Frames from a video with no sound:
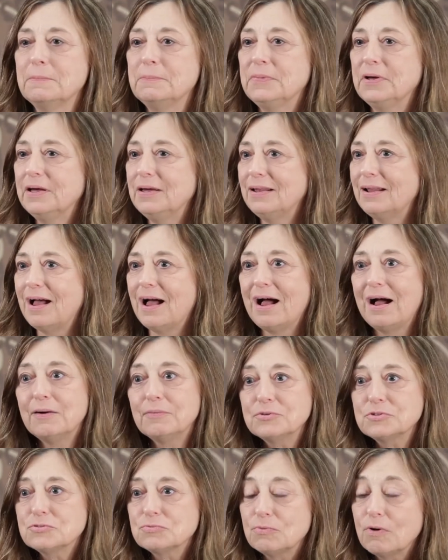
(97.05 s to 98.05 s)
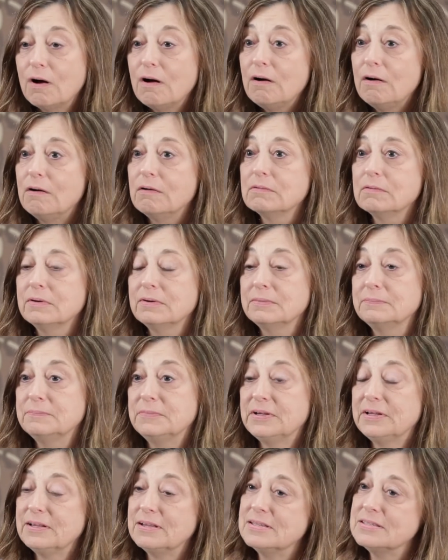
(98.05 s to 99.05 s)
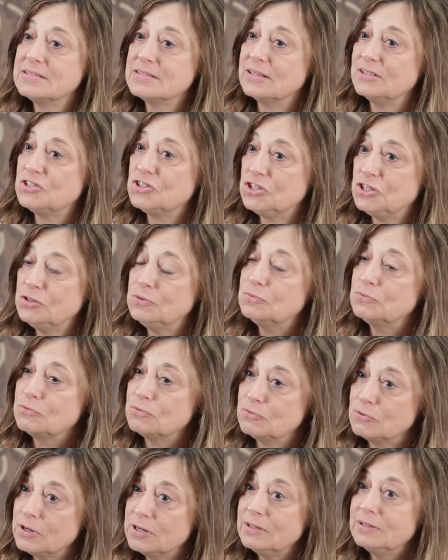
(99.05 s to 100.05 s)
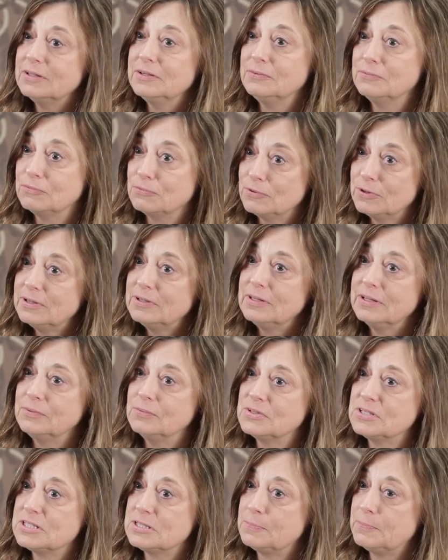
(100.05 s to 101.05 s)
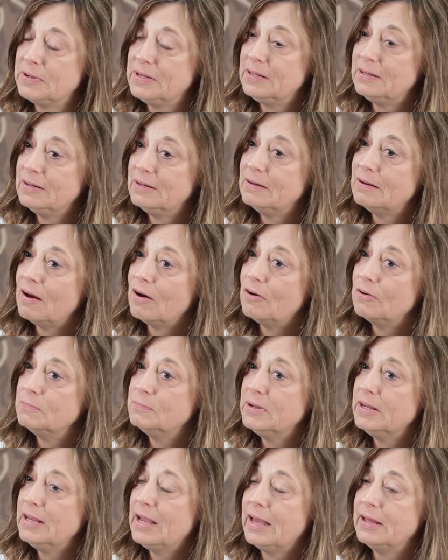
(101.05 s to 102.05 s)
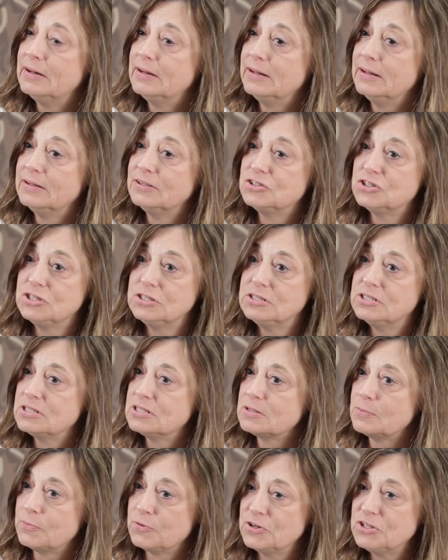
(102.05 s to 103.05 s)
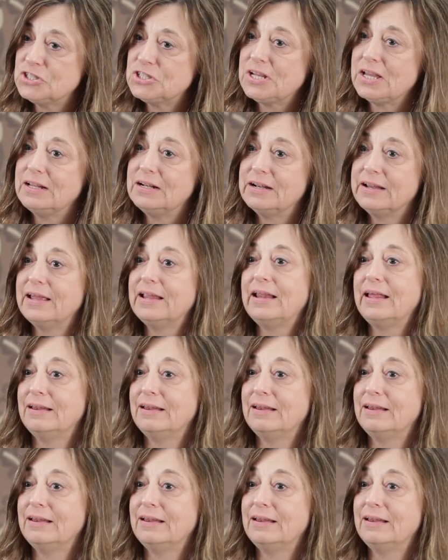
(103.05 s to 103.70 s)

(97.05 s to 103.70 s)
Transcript: but I was wrong, because she really, really was dependent on me, and she just appreciated it.